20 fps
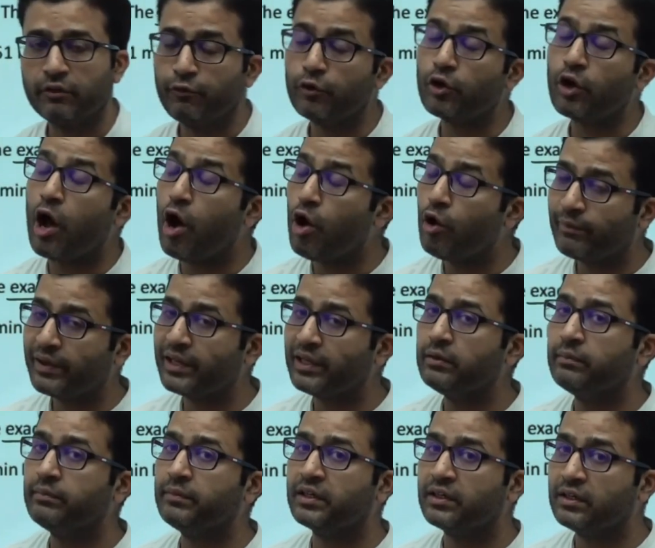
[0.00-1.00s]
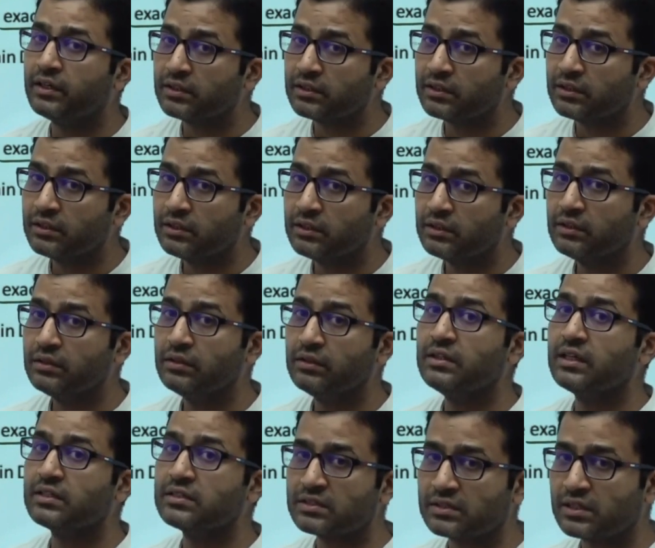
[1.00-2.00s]
for how many minutes
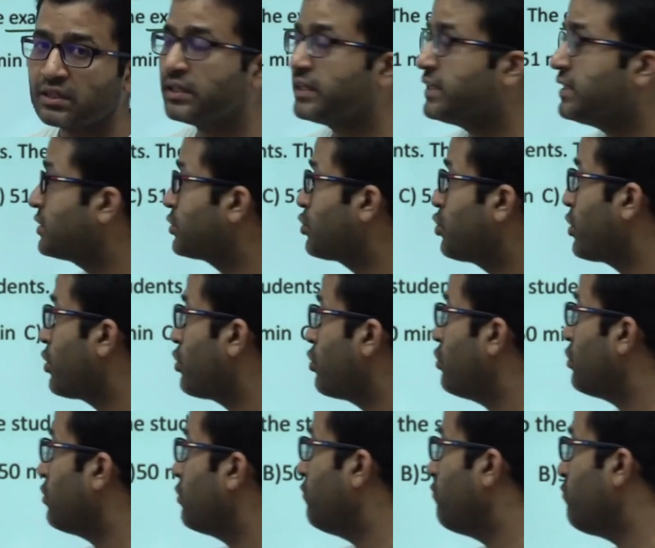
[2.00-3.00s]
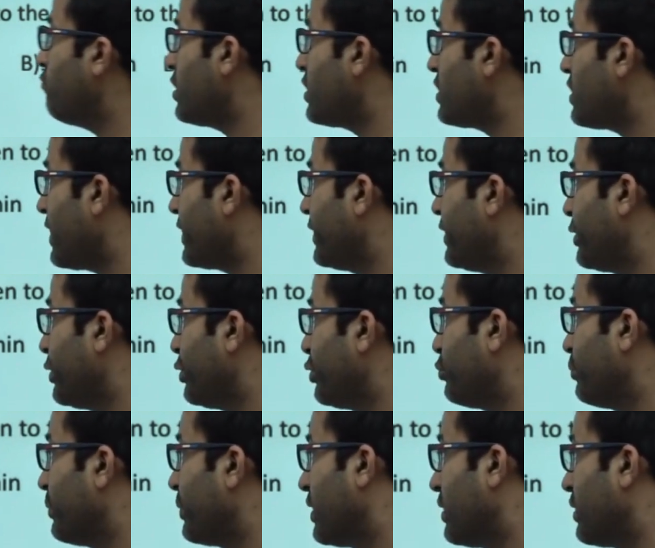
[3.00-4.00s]
the study is going on? 192
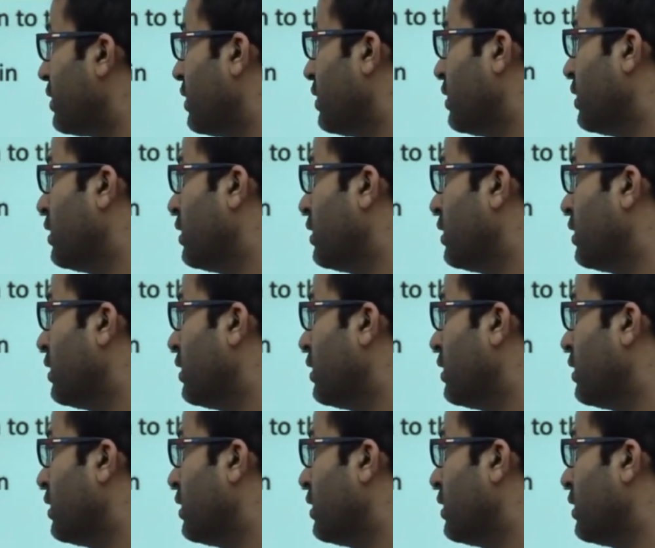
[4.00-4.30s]
minutes.